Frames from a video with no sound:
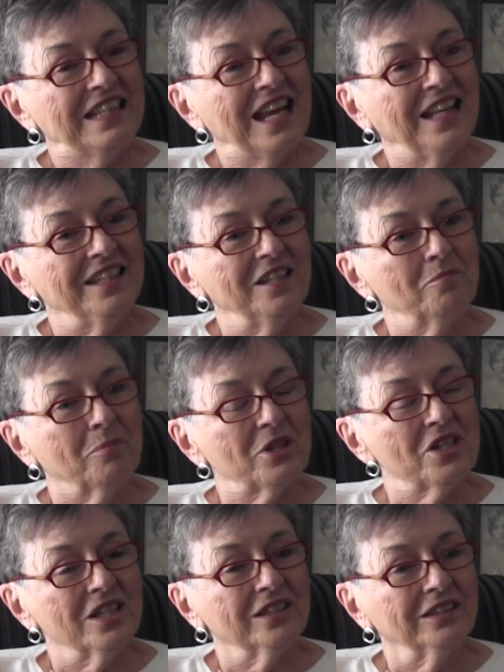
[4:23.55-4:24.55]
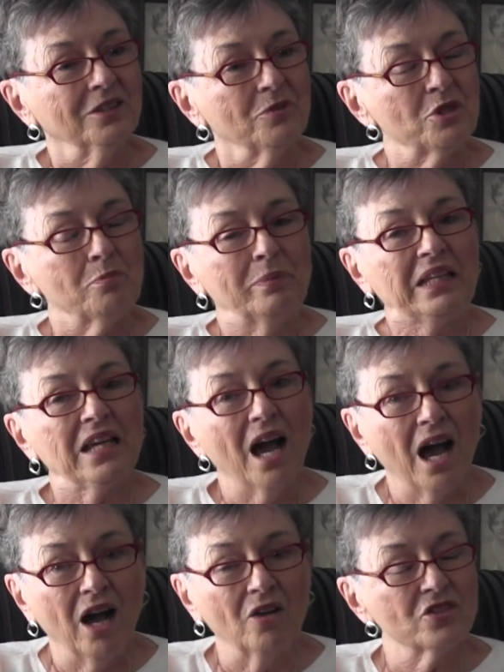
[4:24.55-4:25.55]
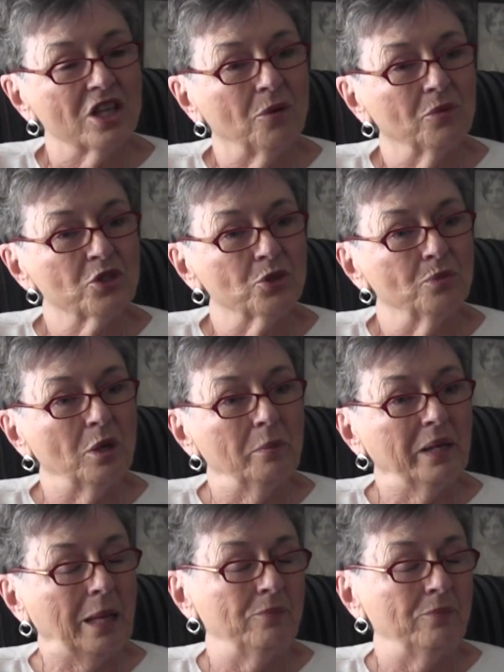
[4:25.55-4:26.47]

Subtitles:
that I did particularly was because I was a woman.